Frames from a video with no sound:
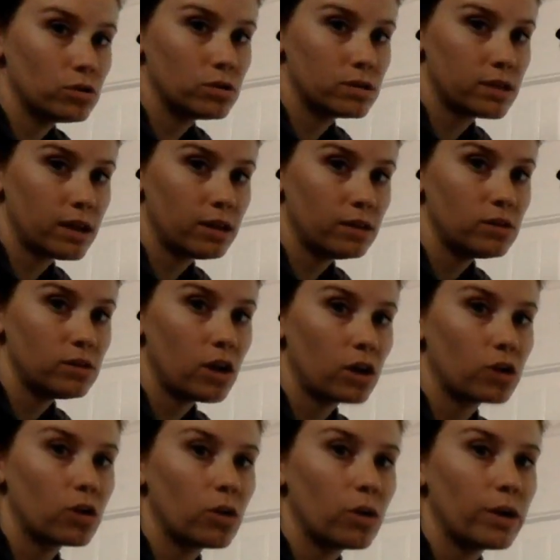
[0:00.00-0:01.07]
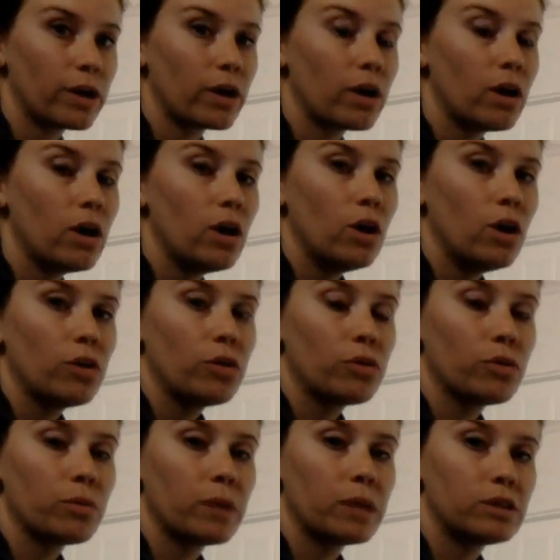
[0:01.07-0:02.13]
cells are going
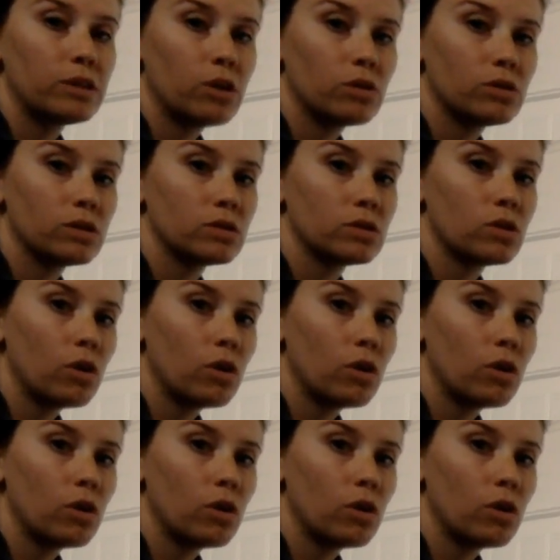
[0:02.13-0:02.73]
through mitosis